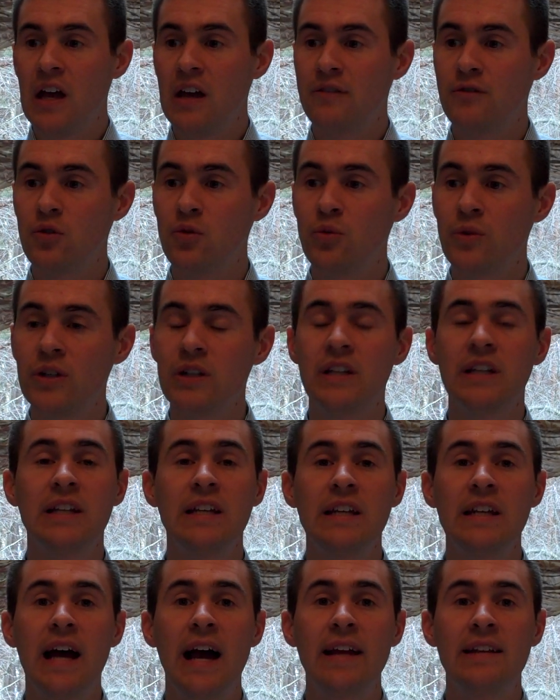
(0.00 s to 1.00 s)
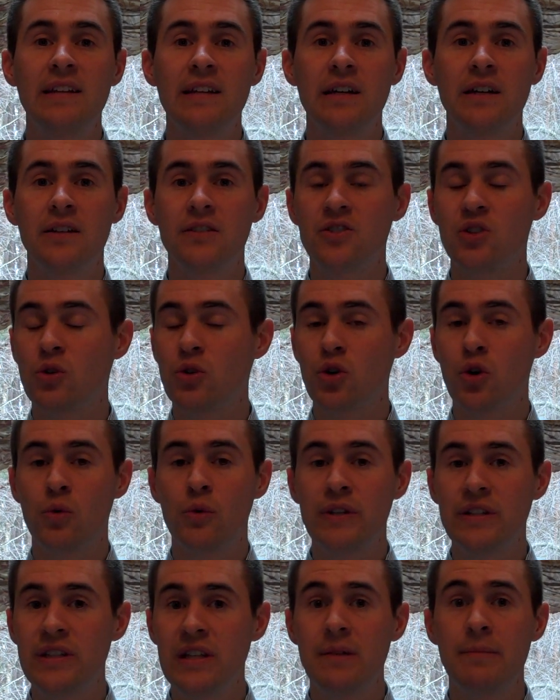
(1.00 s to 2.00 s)
If you really need ideas, you can
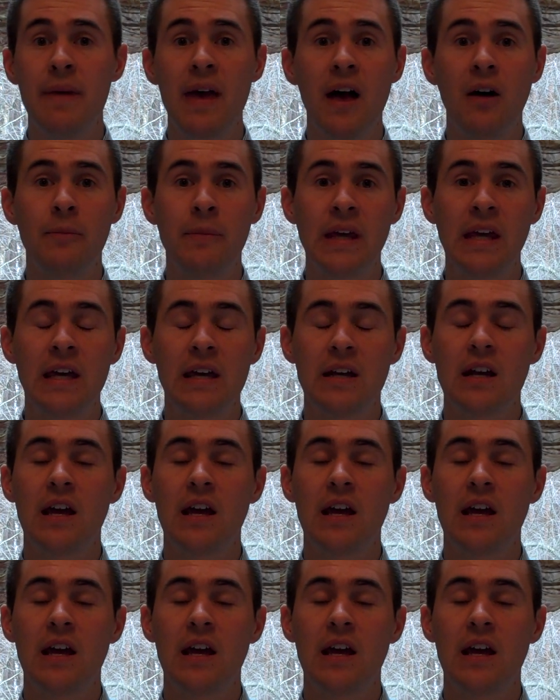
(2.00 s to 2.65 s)
always email me,